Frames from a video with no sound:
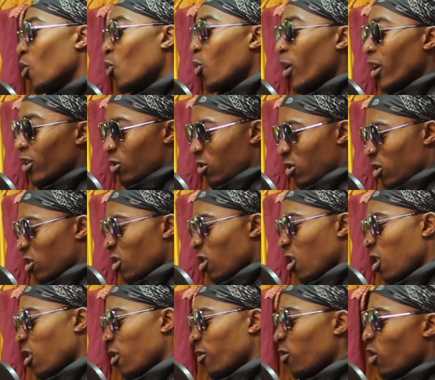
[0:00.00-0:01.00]
who had to
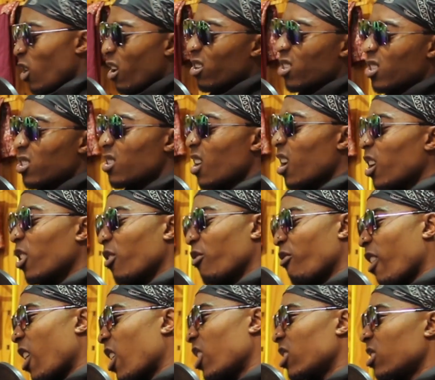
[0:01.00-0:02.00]
starve, who had to
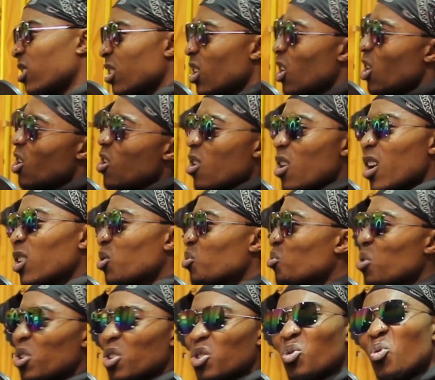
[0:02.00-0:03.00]
sacrifice, who had to
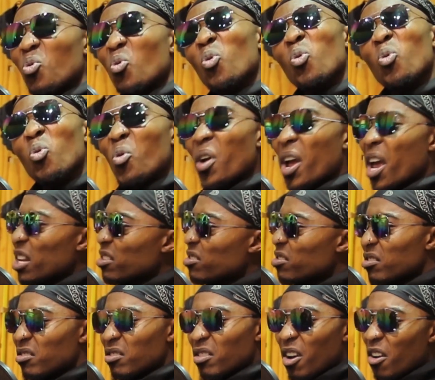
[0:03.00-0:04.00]
quit school, who had
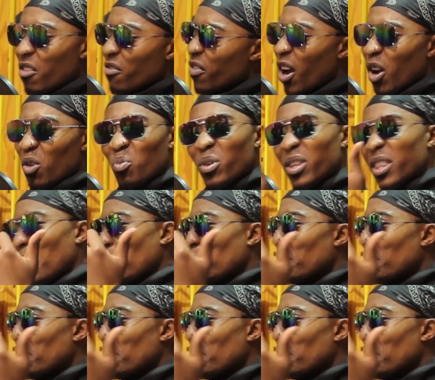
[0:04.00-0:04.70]
to fight with their